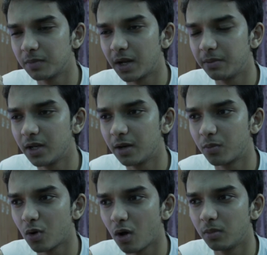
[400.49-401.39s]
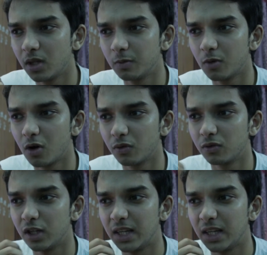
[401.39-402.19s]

may be a problem of